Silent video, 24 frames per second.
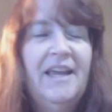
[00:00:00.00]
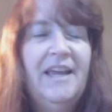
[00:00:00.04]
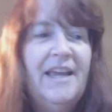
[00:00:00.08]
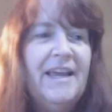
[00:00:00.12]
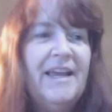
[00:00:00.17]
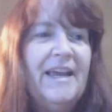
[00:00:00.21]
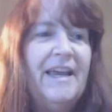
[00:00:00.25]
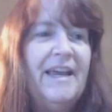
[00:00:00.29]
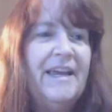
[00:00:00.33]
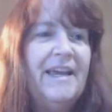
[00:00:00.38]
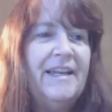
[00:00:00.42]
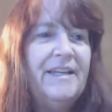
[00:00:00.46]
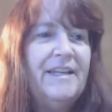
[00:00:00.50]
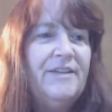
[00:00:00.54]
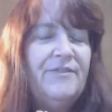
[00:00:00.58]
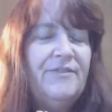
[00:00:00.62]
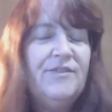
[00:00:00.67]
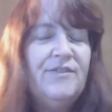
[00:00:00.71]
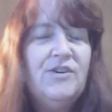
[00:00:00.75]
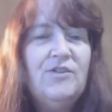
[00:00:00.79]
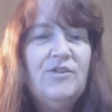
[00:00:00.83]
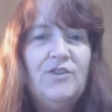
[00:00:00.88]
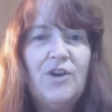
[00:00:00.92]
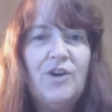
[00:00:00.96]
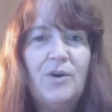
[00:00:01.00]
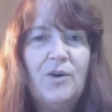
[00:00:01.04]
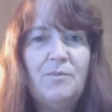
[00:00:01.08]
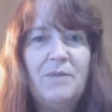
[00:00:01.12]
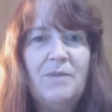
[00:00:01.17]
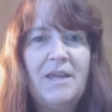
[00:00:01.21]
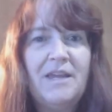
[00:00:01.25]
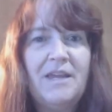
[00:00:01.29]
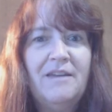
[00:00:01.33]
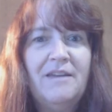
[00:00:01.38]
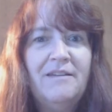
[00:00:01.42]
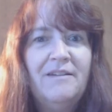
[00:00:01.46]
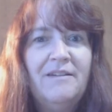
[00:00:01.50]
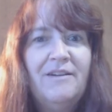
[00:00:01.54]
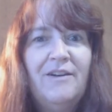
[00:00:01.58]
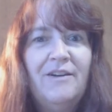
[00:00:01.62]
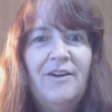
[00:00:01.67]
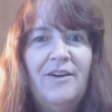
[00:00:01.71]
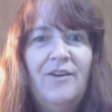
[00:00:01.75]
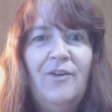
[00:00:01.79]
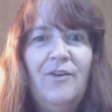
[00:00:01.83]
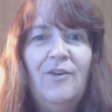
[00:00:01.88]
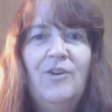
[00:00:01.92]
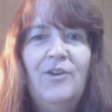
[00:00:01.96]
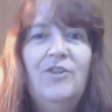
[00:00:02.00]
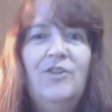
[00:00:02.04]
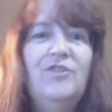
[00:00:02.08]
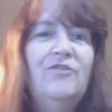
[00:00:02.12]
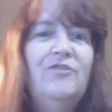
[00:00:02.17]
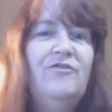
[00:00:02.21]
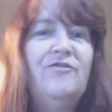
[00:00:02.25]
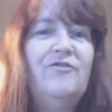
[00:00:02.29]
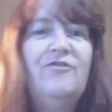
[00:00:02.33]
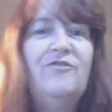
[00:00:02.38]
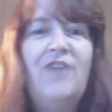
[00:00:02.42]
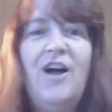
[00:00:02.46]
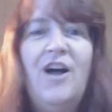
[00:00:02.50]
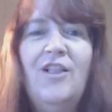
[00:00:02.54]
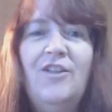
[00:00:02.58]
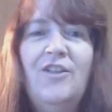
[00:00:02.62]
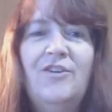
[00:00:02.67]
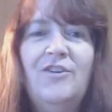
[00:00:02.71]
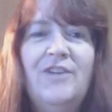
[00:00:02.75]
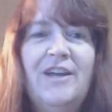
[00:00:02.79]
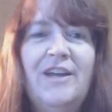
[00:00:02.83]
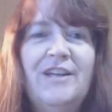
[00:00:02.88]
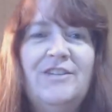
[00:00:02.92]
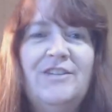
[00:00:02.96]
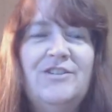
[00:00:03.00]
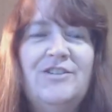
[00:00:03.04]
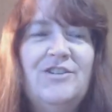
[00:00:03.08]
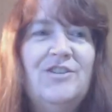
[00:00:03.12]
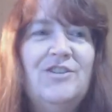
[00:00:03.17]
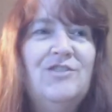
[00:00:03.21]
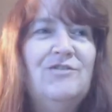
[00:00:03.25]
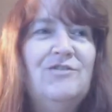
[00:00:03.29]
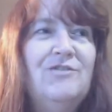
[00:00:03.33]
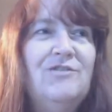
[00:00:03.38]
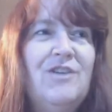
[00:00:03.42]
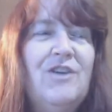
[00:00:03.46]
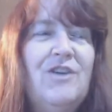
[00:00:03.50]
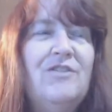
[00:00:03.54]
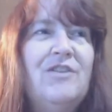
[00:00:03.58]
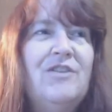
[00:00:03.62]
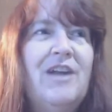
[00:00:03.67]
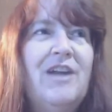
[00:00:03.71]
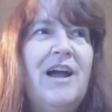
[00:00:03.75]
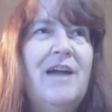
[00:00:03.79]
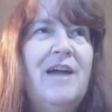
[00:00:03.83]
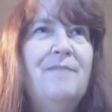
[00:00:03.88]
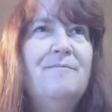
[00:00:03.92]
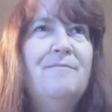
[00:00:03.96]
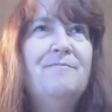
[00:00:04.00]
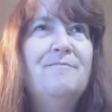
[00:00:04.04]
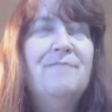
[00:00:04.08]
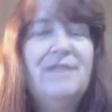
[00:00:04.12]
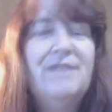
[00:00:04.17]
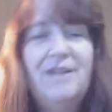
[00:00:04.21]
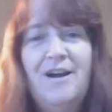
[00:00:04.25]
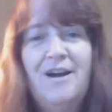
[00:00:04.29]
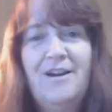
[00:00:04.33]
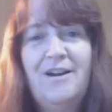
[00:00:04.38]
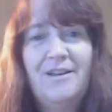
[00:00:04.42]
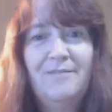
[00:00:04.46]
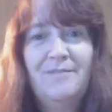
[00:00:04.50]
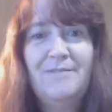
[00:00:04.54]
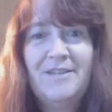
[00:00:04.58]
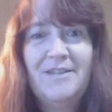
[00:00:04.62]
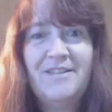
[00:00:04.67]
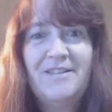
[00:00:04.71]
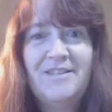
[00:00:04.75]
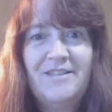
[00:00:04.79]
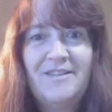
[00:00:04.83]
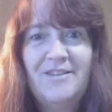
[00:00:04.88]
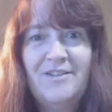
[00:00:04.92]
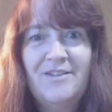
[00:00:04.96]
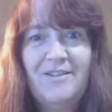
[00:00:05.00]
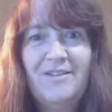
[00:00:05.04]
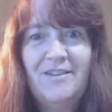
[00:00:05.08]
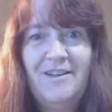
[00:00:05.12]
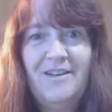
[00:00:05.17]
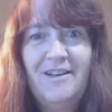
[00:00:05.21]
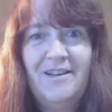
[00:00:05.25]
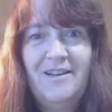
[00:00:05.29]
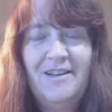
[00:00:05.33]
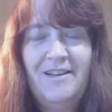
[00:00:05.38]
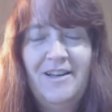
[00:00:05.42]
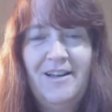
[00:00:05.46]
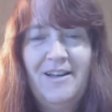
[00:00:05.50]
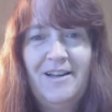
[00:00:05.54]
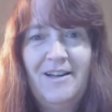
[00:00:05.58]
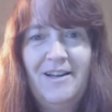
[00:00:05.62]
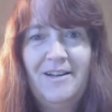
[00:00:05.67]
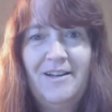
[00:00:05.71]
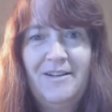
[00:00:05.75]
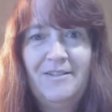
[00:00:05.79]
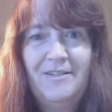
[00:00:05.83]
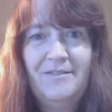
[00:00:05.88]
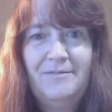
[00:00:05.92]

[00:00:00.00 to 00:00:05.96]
And if you know me or you've followed us, you know that I'm a monogamous uh,